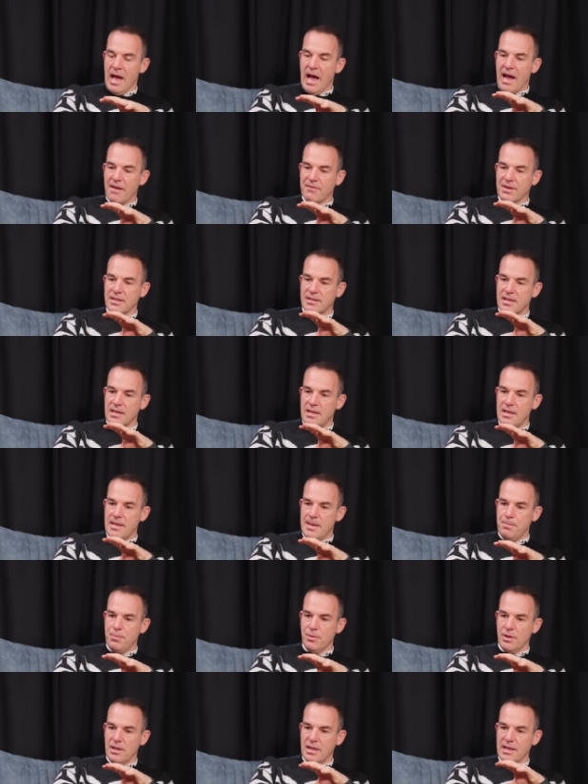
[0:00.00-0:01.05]
having
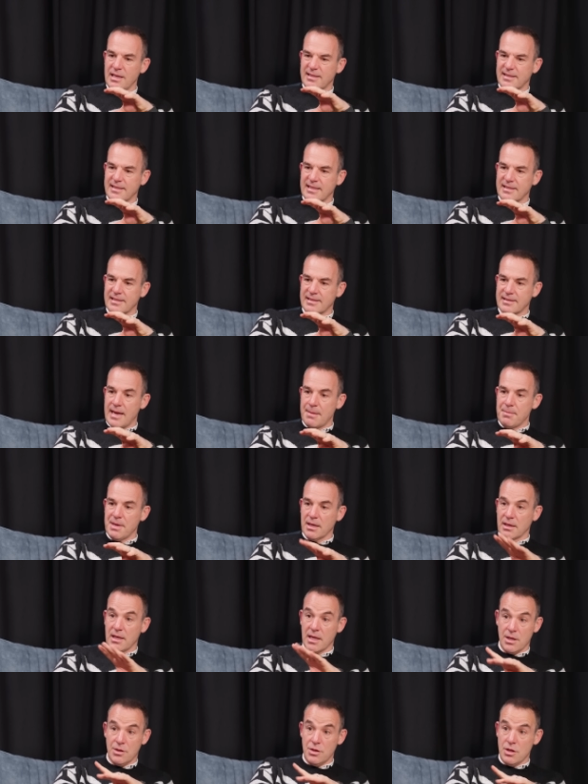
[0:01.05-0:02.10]
deliberately,
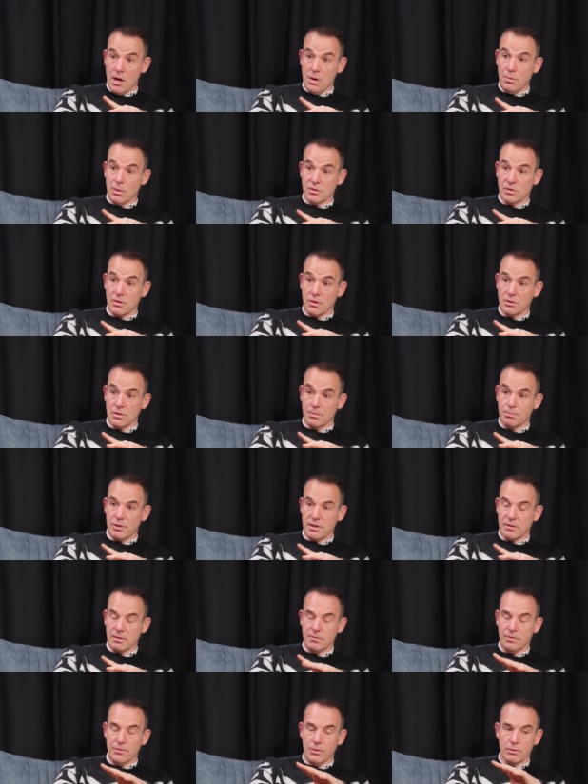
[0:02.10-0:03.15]
systemically, and no one's gone to
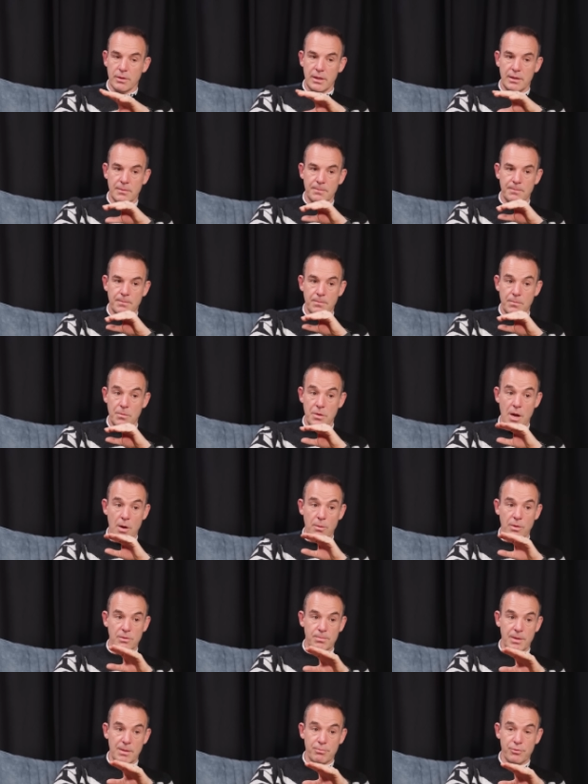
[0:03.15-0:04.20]
prison for it, no
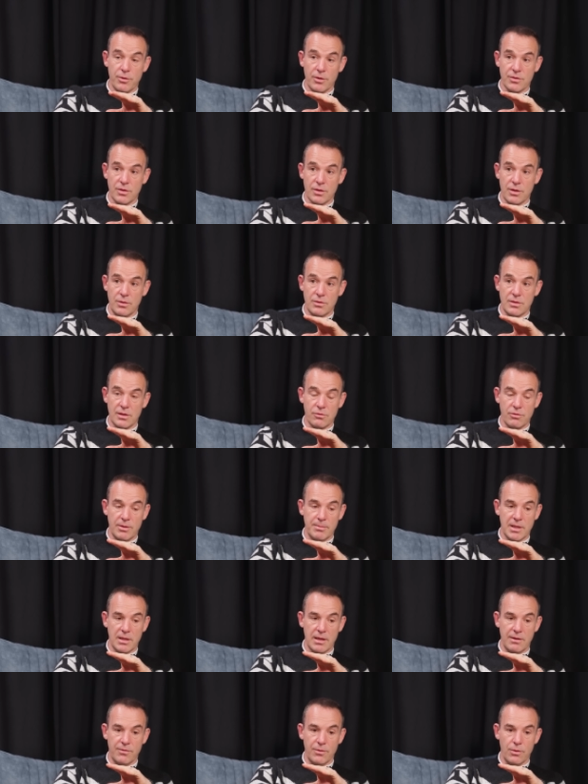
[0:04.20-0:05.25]
one's been prosecuted
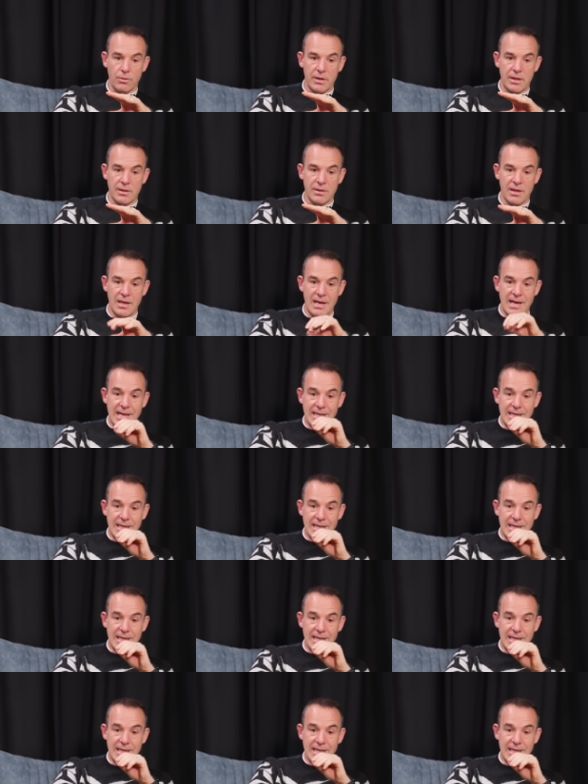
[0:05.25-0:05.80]
criminally for it,